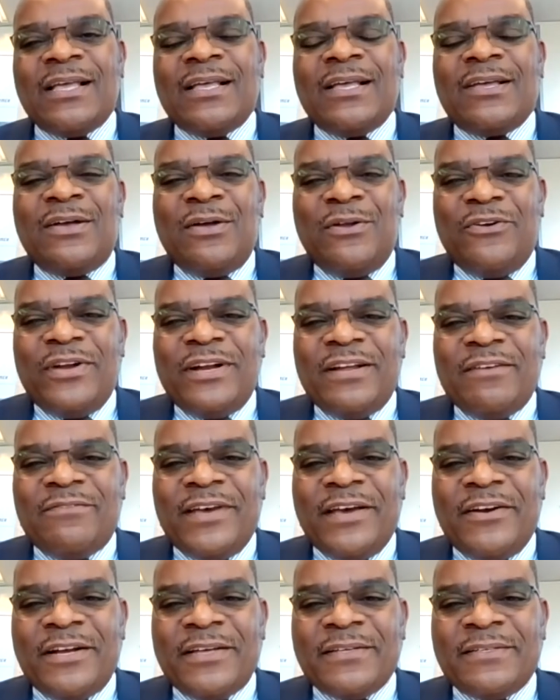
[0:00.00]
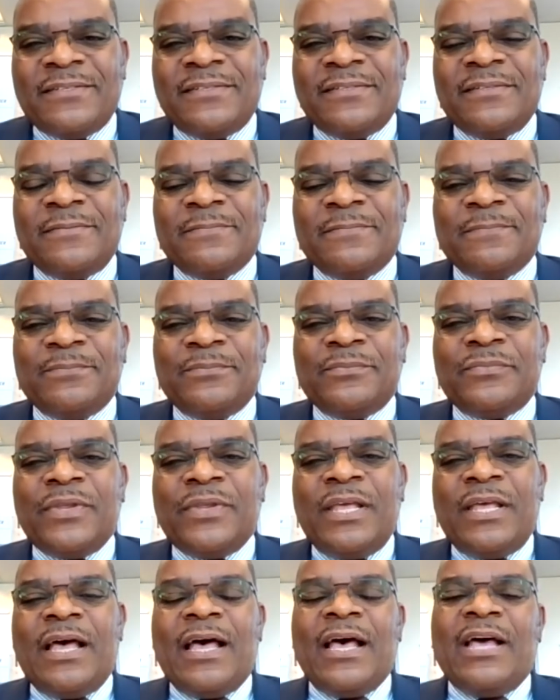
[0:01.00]
coronavirus.
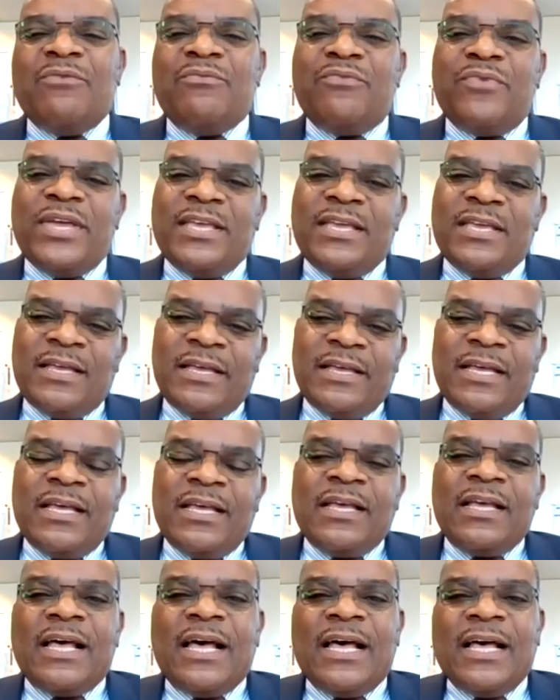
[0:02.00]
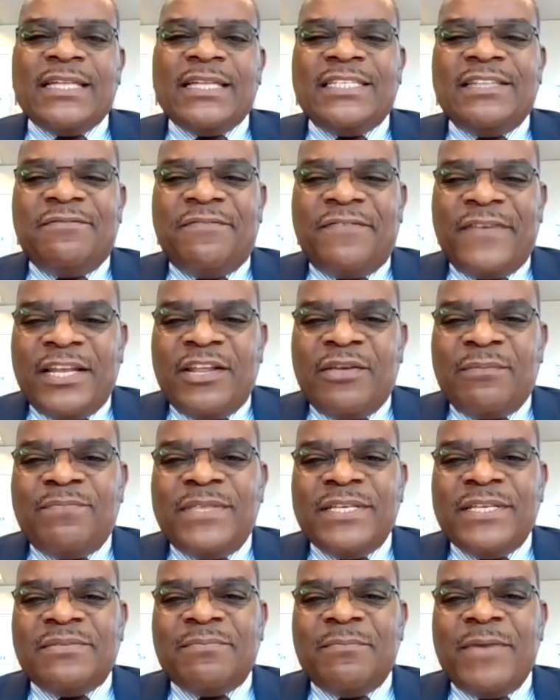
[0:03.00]
And we develop
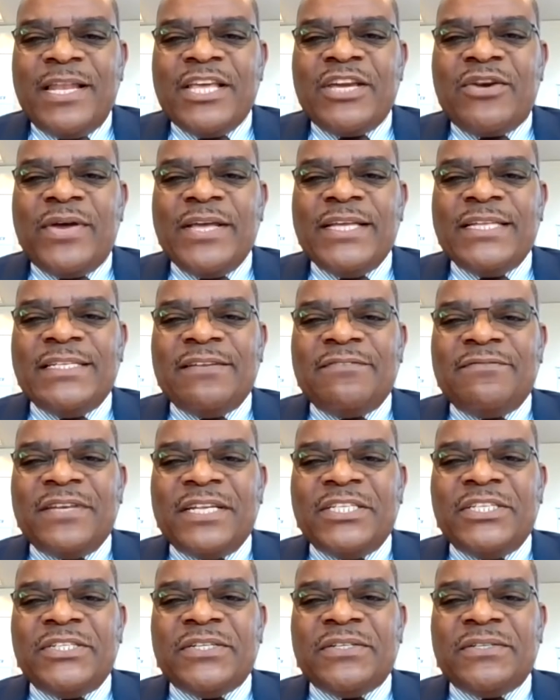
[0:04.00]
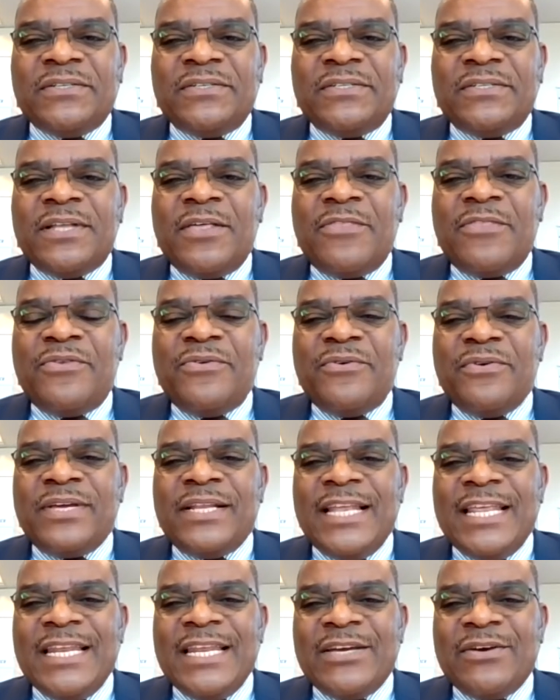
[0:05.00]
these medical interventions through
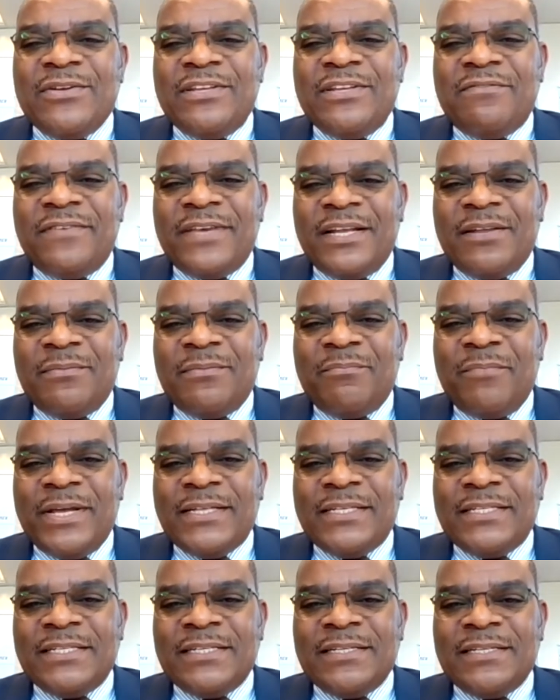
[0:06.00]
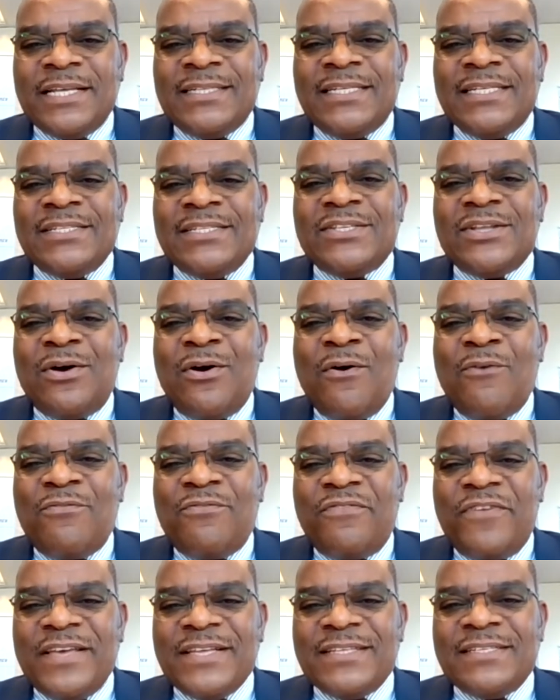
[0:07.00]
clinical development. That is all
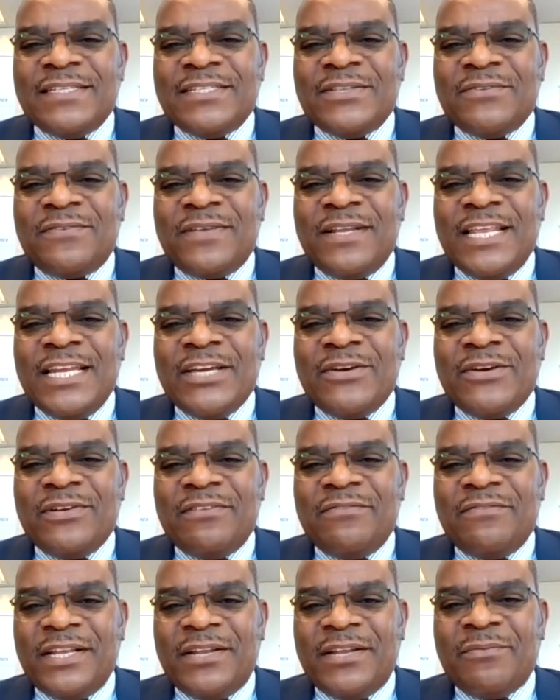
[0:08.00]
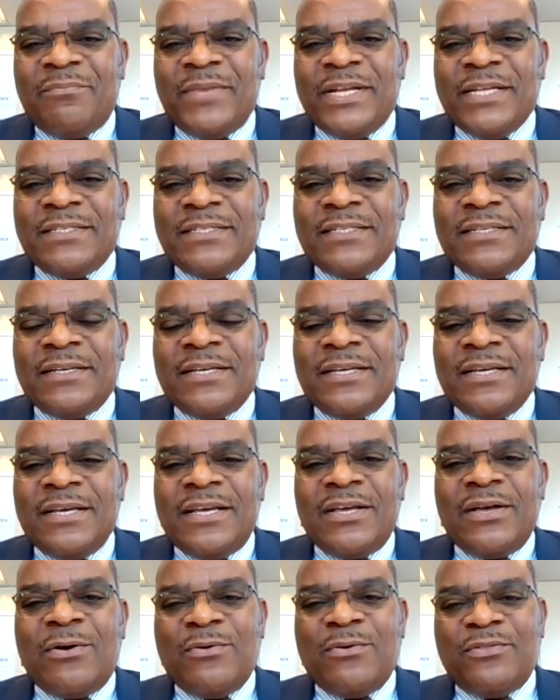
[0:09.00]
phases of clinical development.
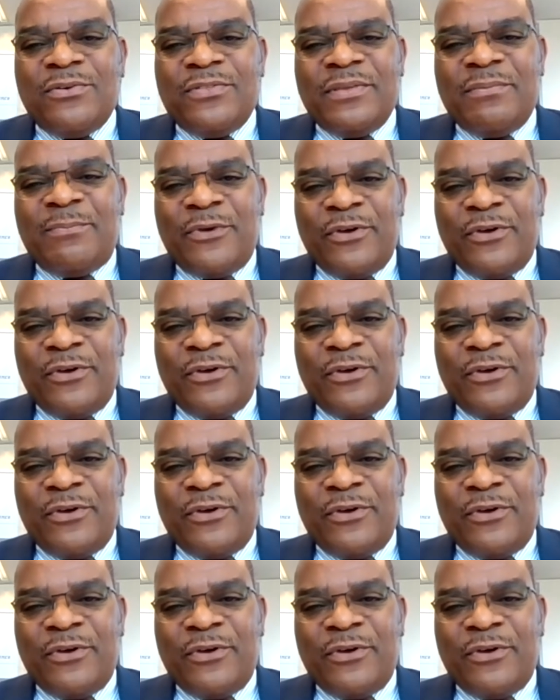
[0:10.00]
Although the